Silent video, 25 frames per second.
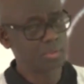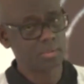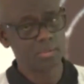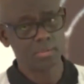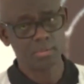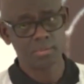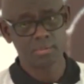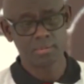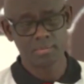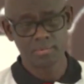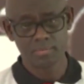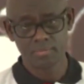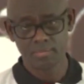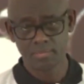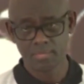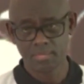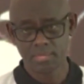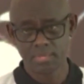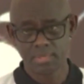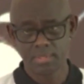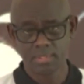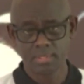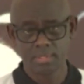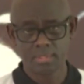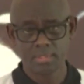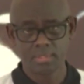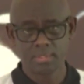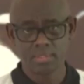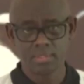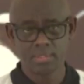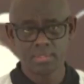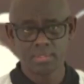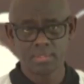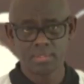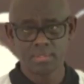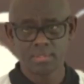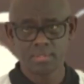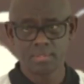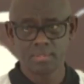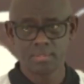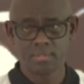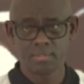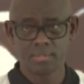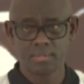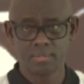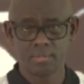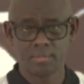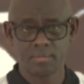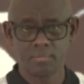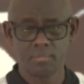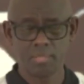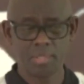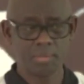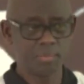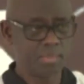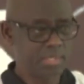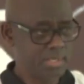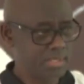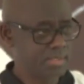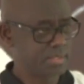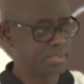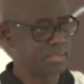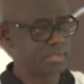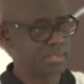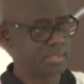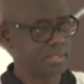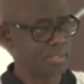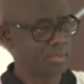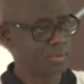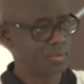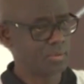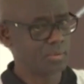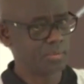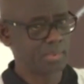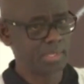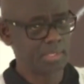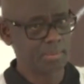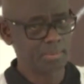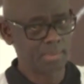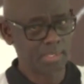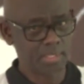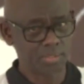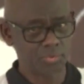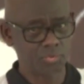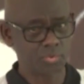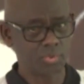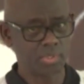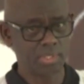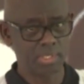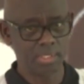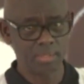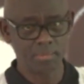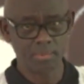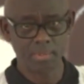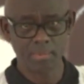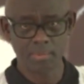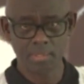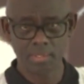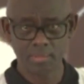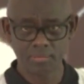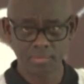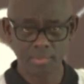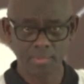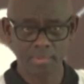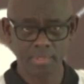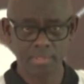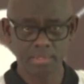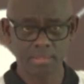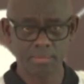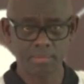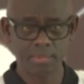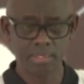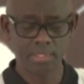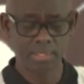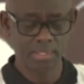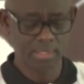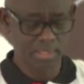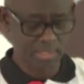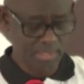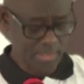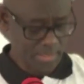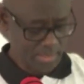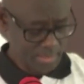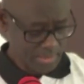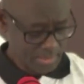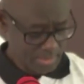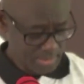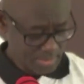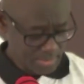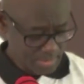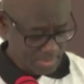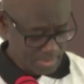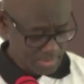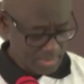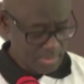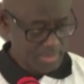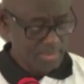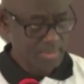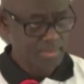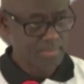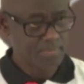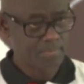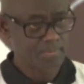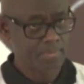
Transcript: out, and I believe that they know this and that they can see us where they are now.